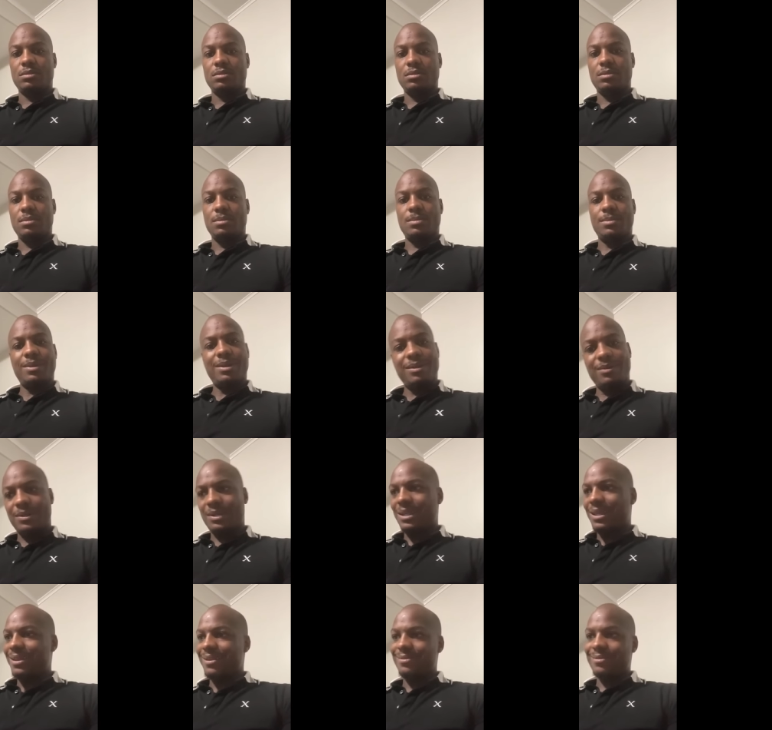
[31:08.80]
I, mean, I,
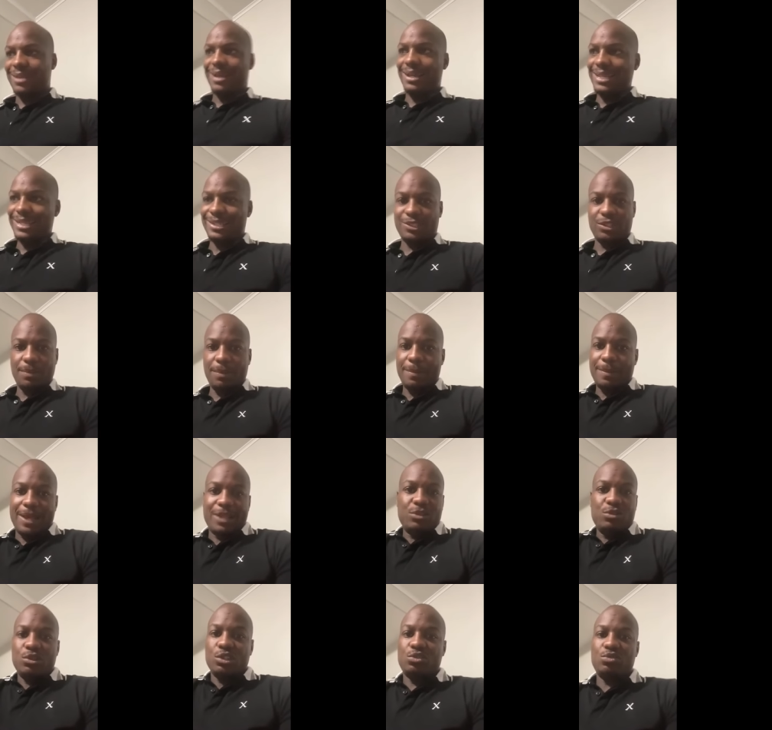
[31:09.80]
I ain't tripping about doing
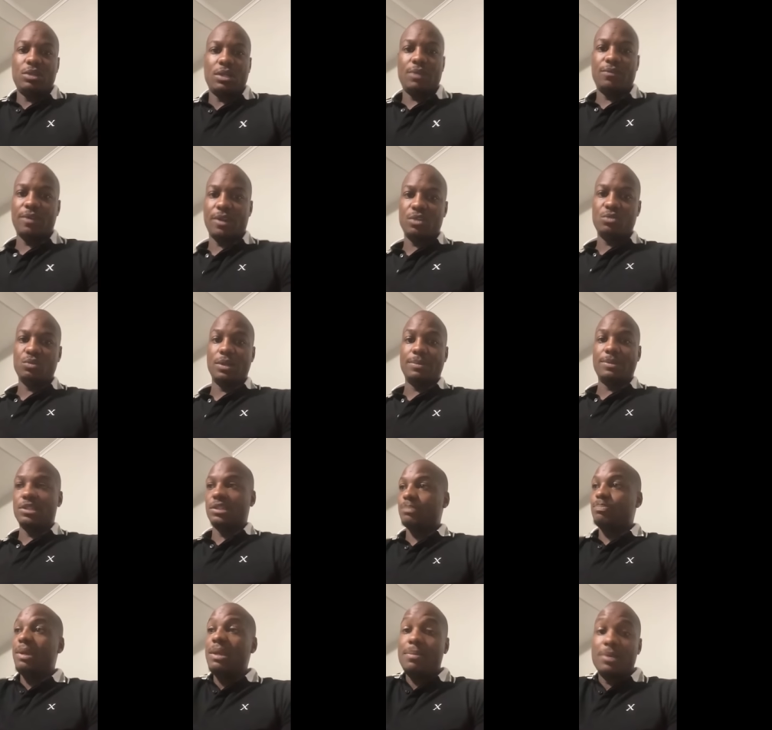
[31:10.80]
20 verse 1 because
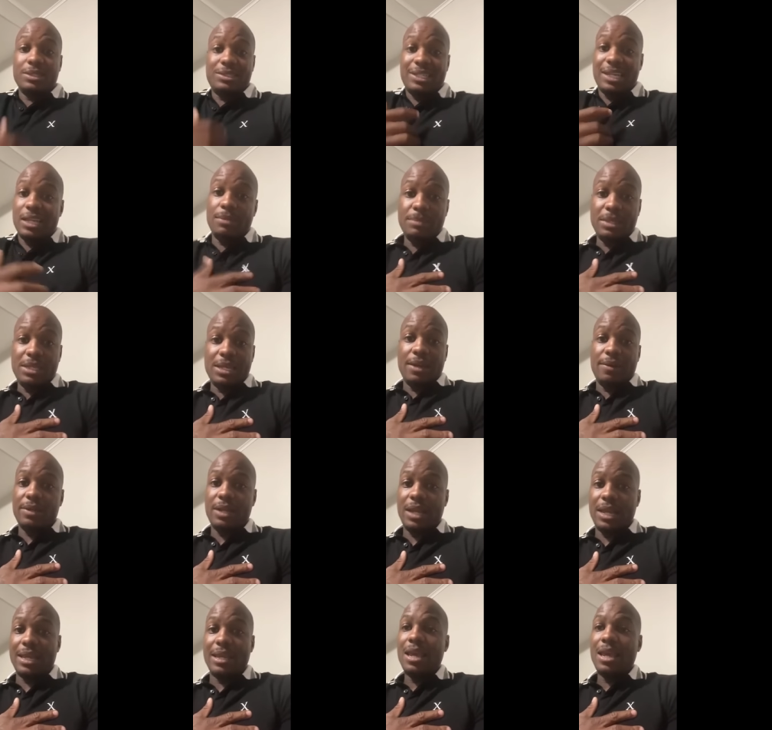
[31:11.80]
people are telling me every
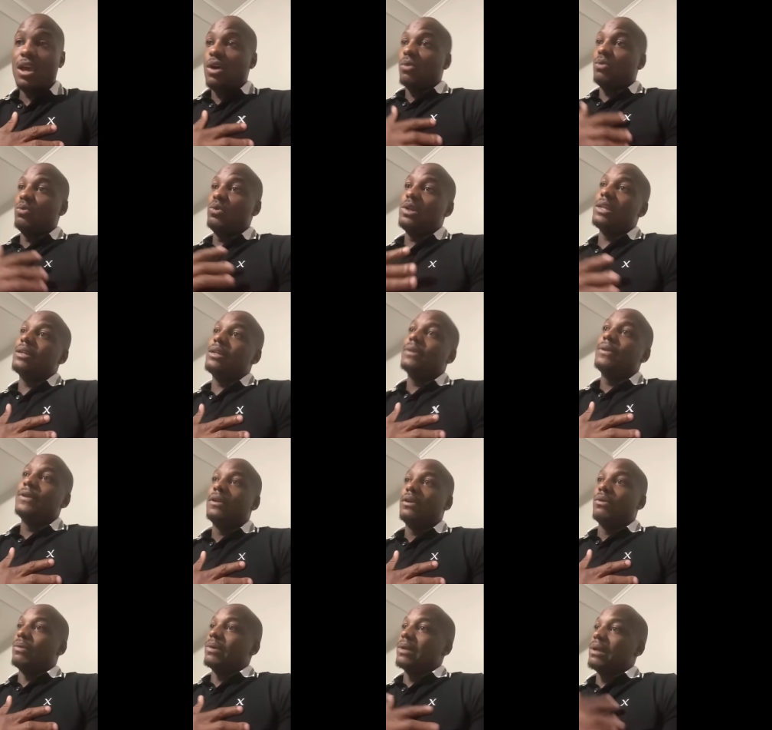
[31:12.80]
day, Woody,
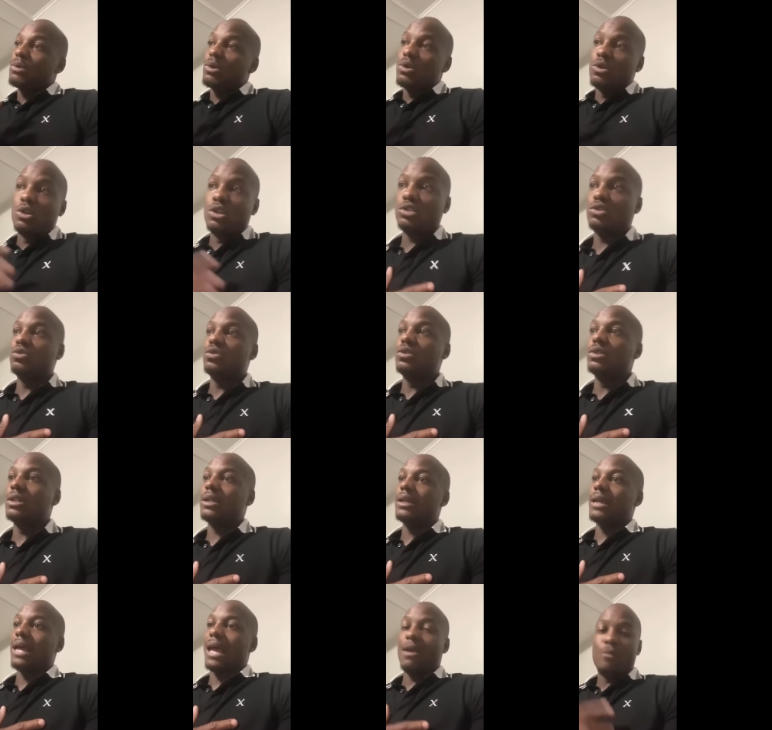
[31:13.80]
when I'm going through it,
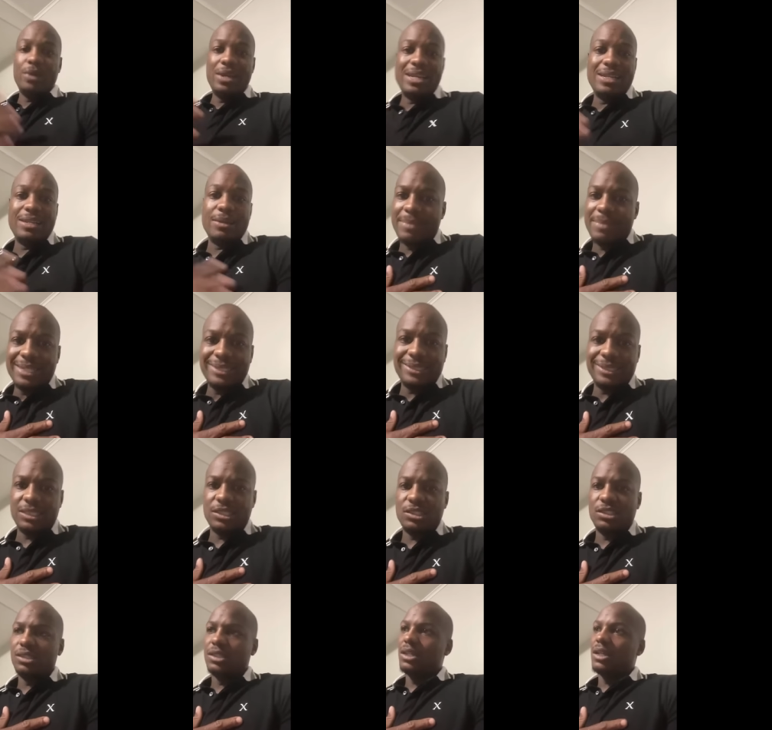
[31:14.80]
I read the message.
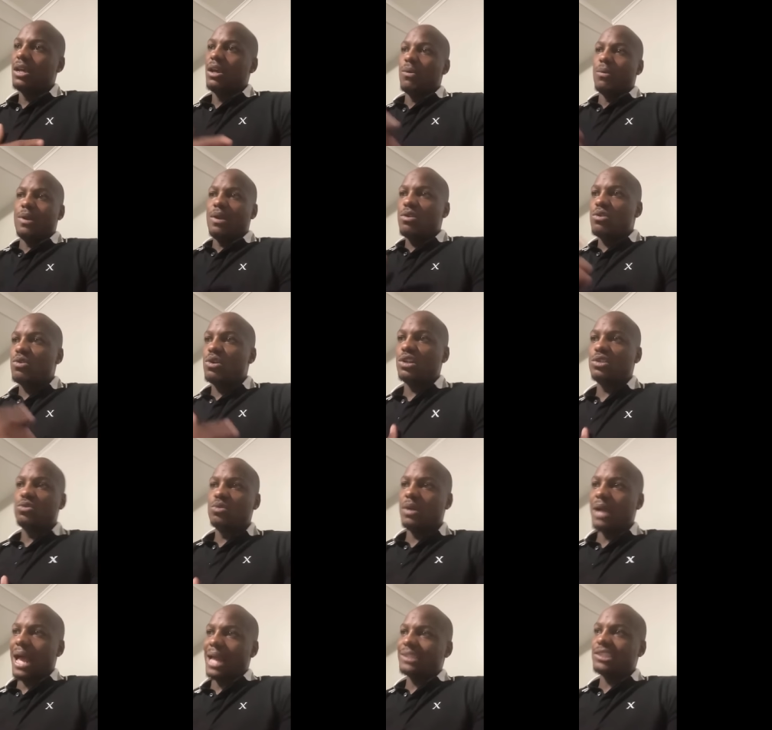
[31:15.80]
When I'm going through it,
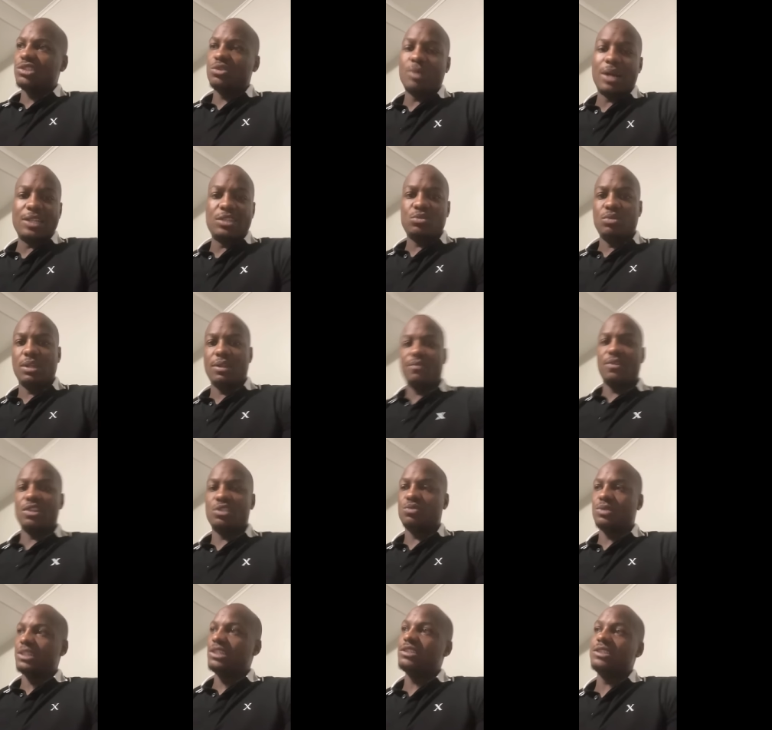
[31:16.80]
I just watch 20 verse
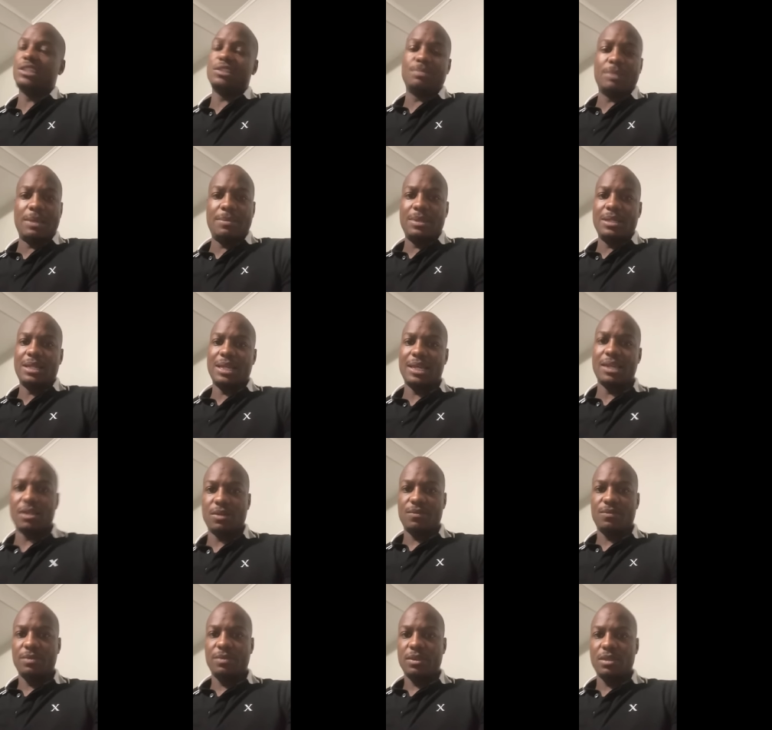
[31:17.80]
1. You just make me laugh.
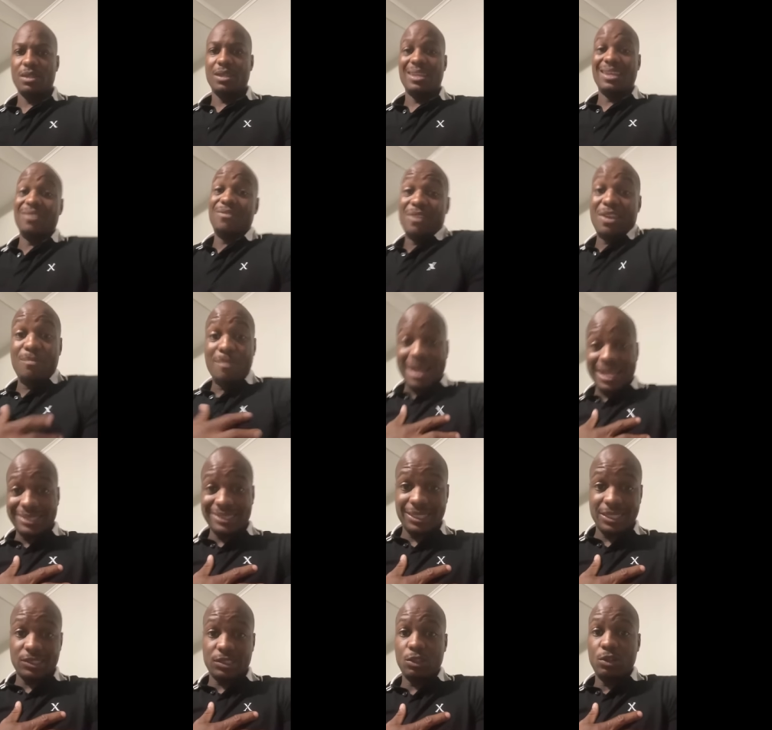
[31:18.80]
If, if my
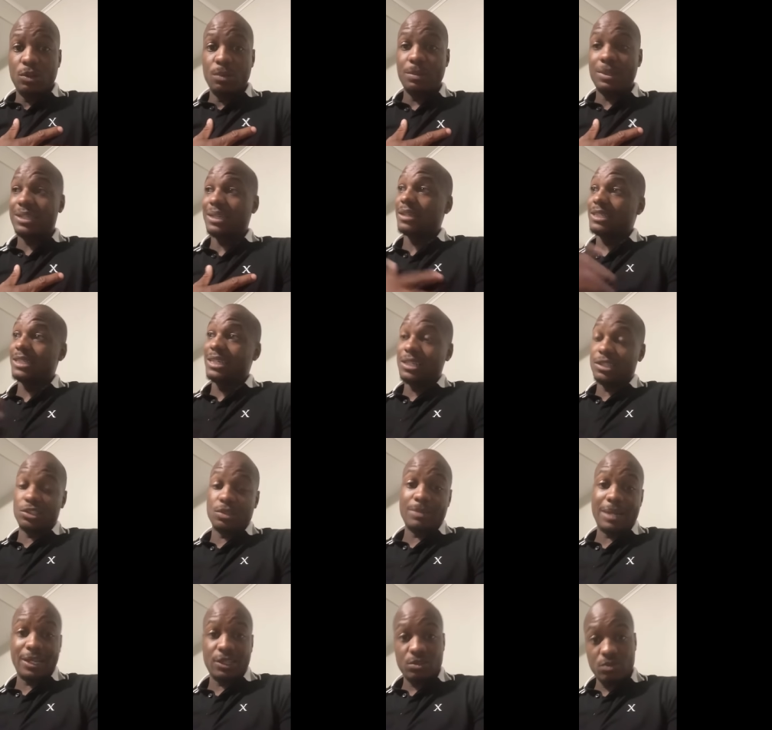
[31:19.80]
sense of humor can get
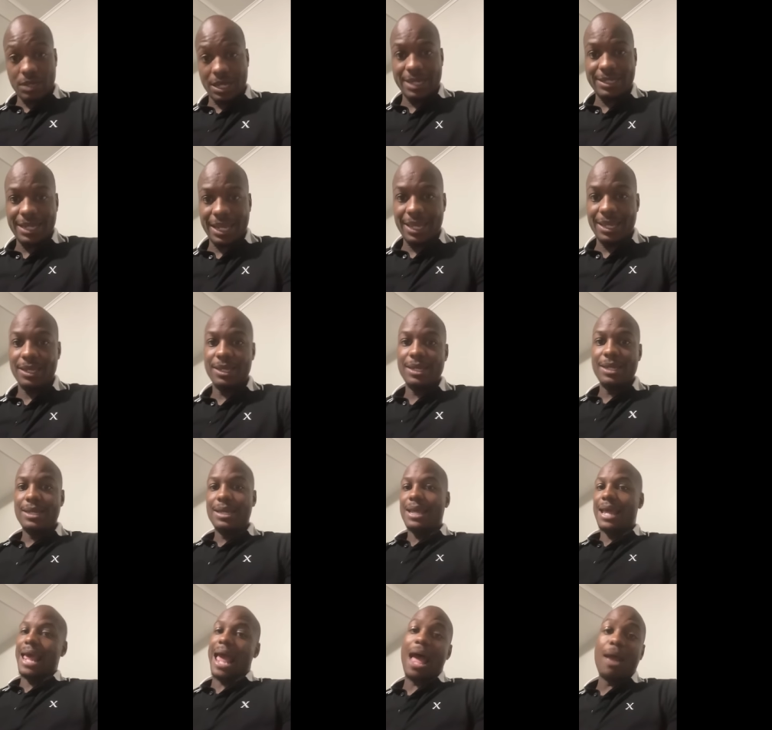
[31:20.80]
somebody through their day,
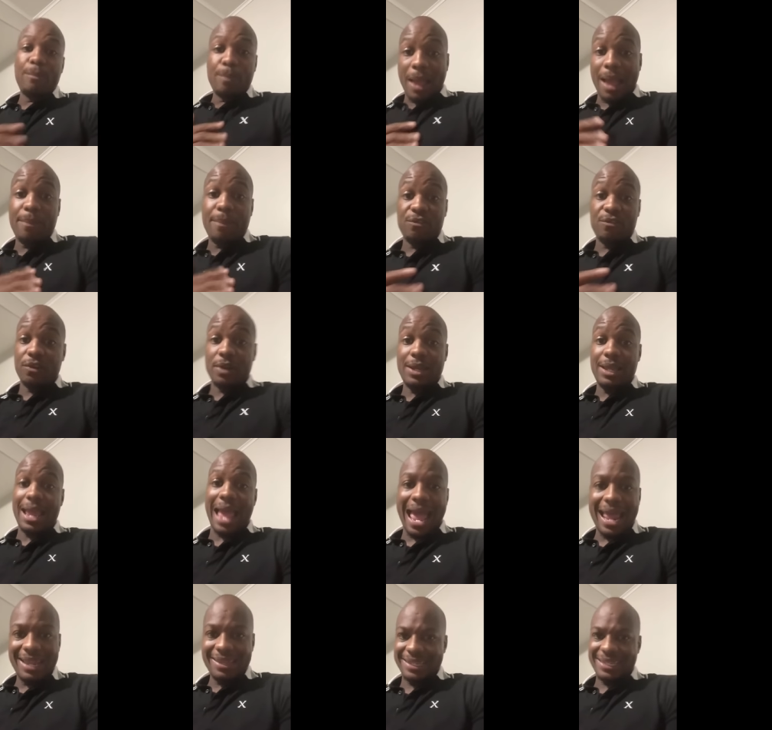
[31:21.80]
I, I prefer that.
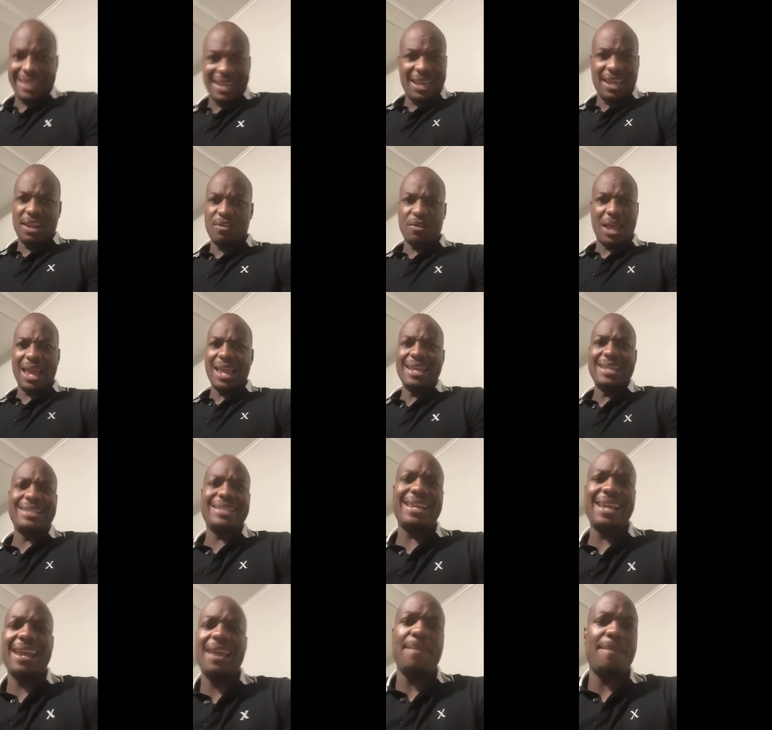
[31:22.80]
I ain't care. I ain't
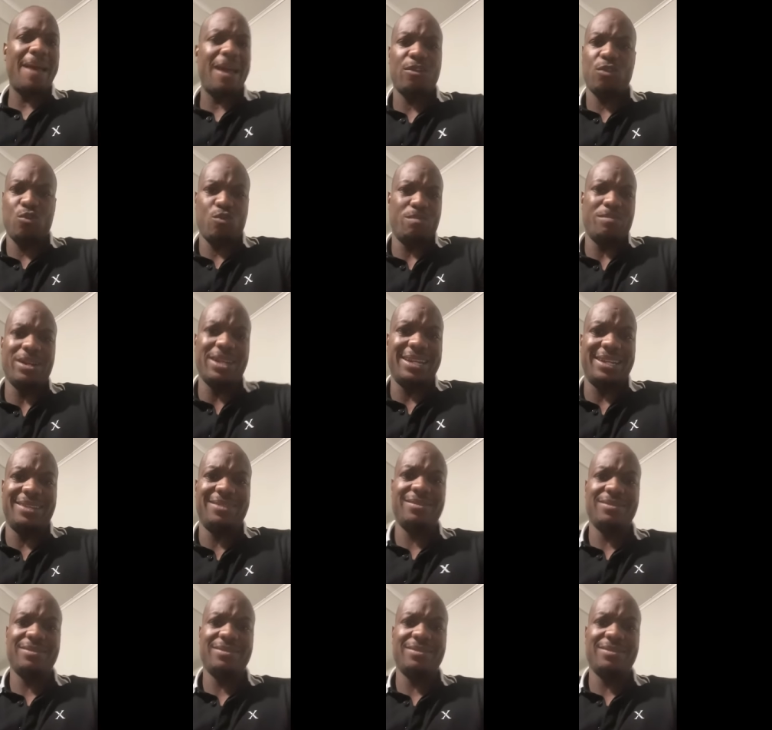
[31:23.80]
caring about no money.